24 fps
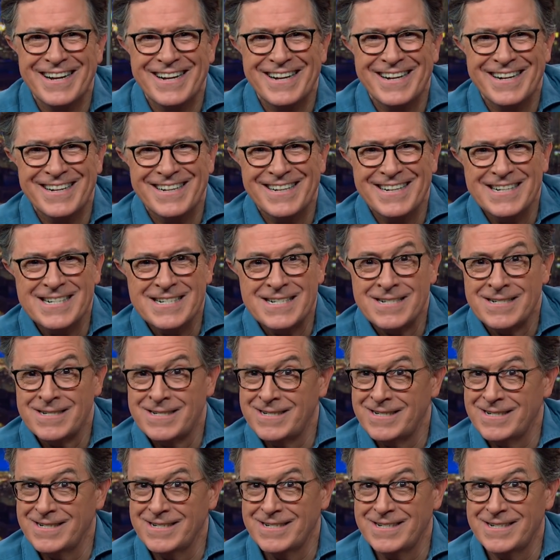
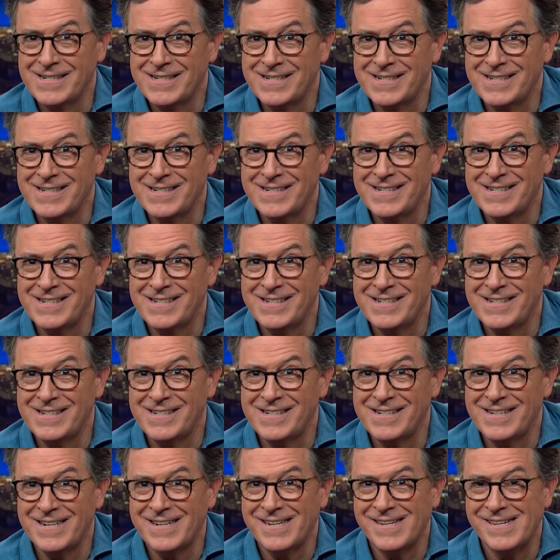
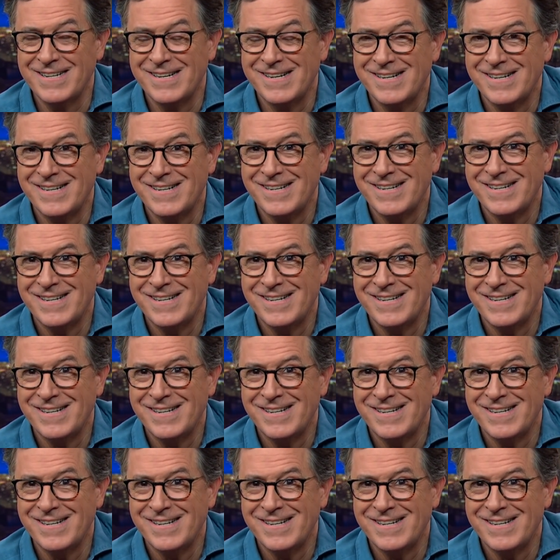Nothing is said.